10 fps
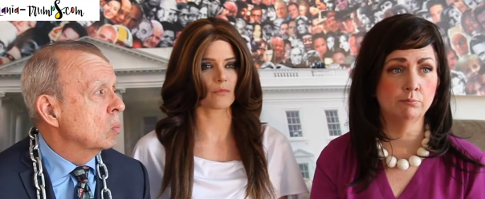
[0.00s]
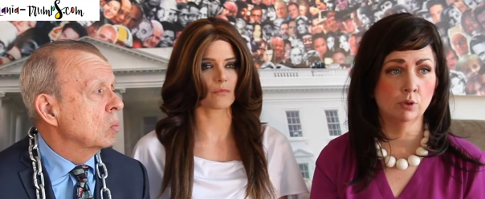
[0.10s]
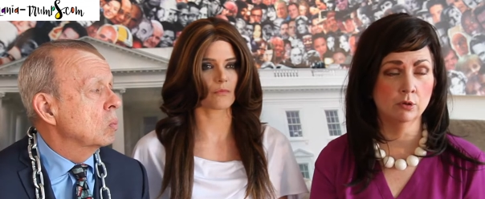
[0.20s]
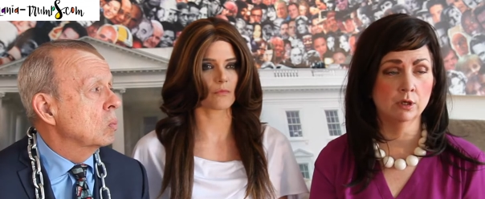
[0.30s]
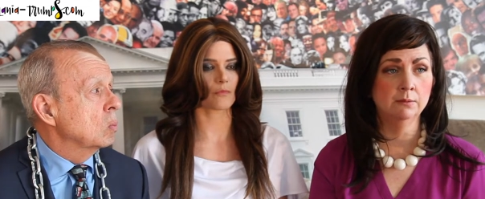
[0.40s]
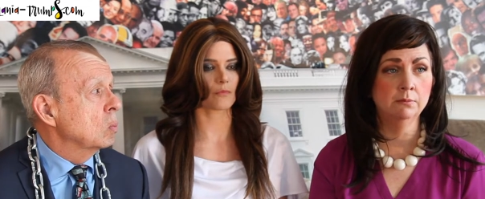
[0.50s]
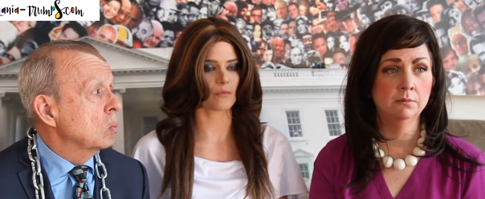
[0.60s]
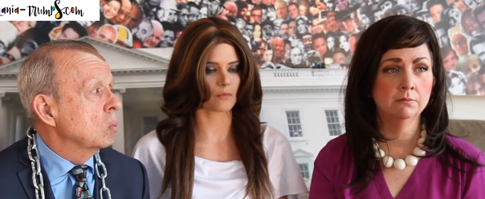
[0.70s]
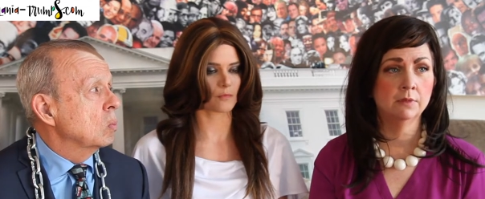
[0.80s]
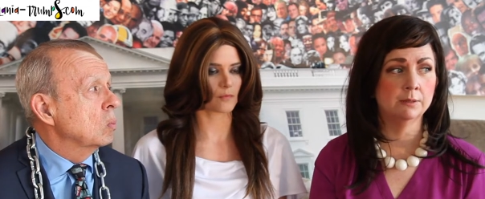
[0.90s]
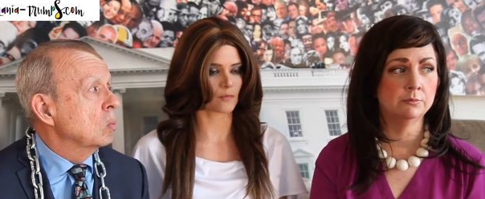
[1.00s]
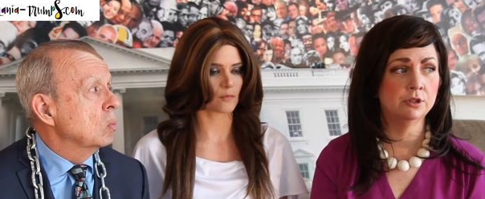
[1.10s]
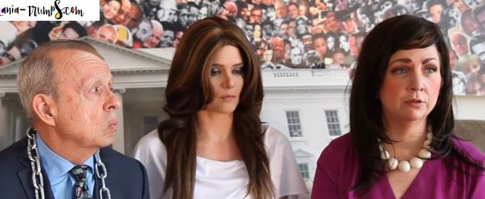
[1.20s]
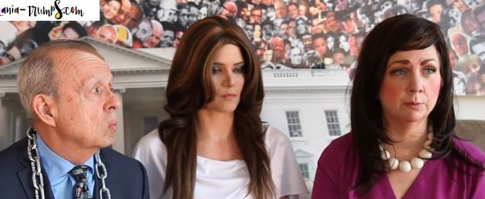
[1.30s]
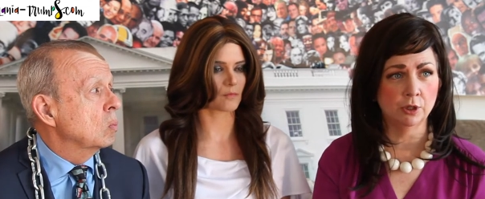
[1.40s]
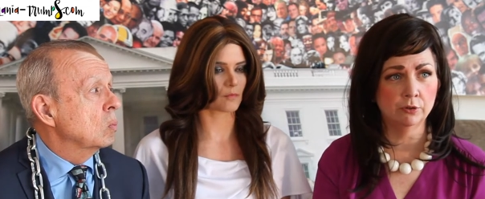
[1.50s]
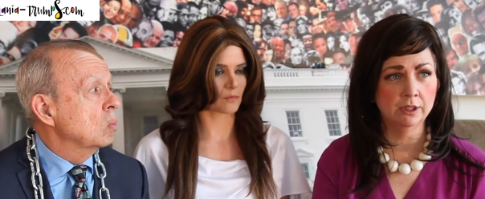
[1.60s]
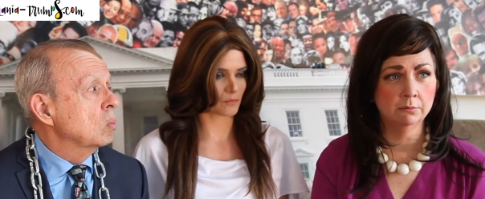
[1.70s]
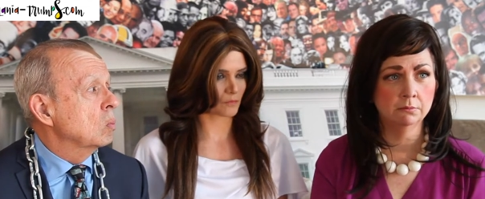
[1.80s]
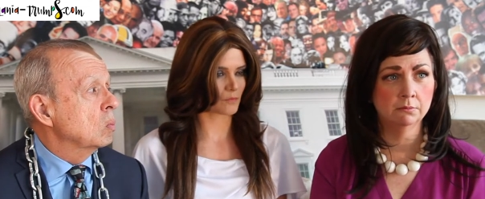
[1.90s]
Speaker 1: program up to the
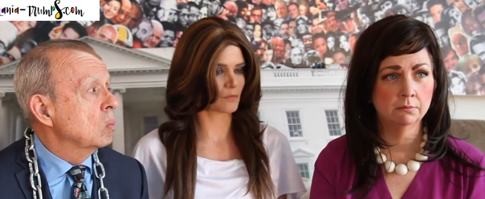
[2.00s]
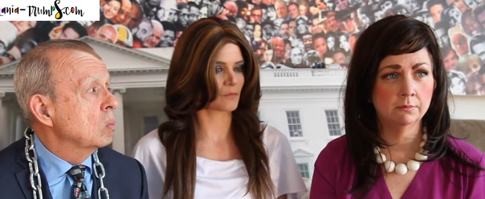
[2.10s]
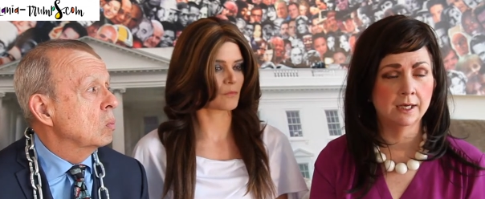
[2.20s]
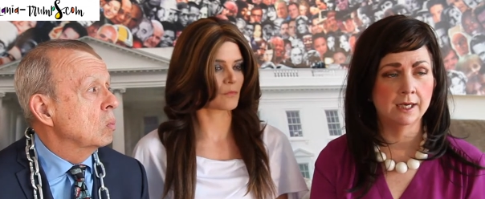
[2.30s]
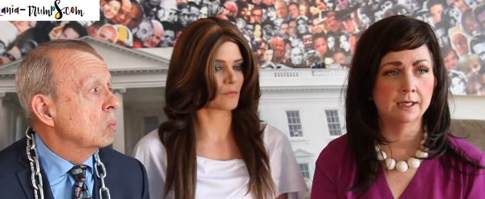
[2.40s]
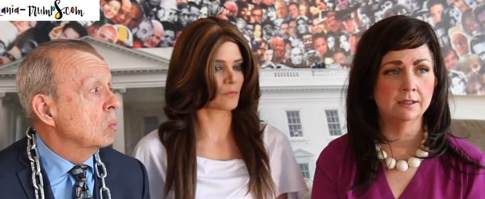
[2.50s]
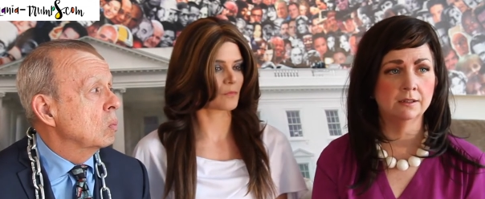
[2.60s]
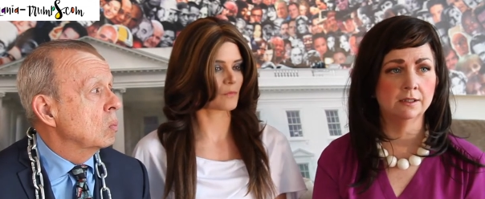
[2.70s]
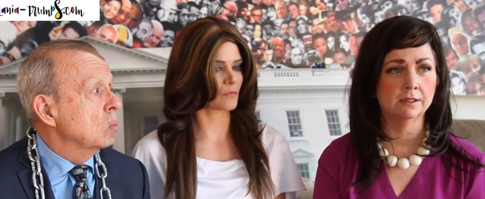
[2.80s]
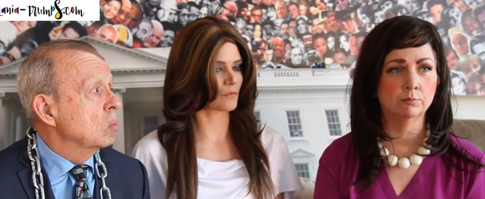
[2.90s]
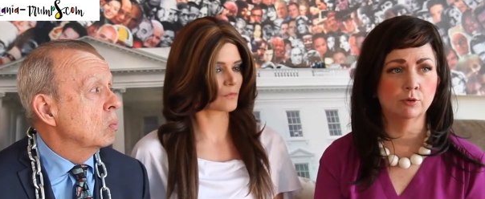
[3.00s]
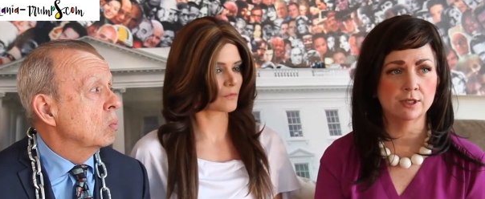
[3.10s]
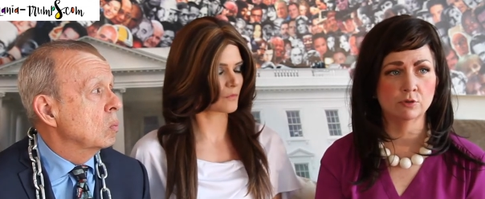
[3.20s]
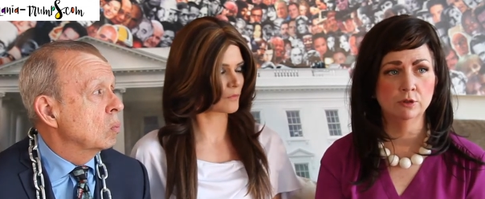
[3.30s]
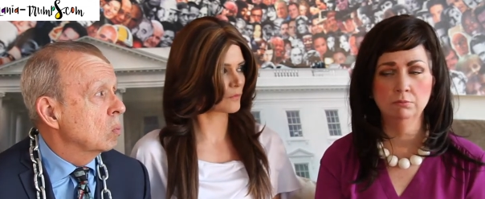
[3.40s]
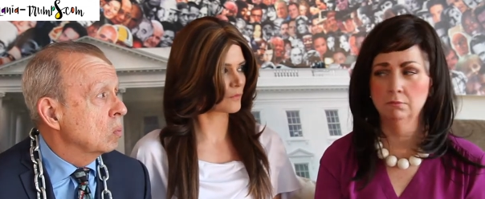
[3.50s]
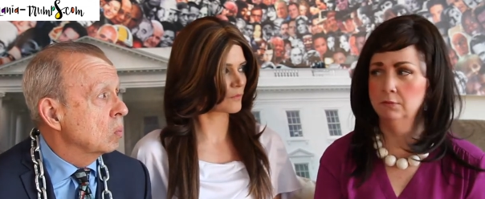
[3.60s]
podium at the press room.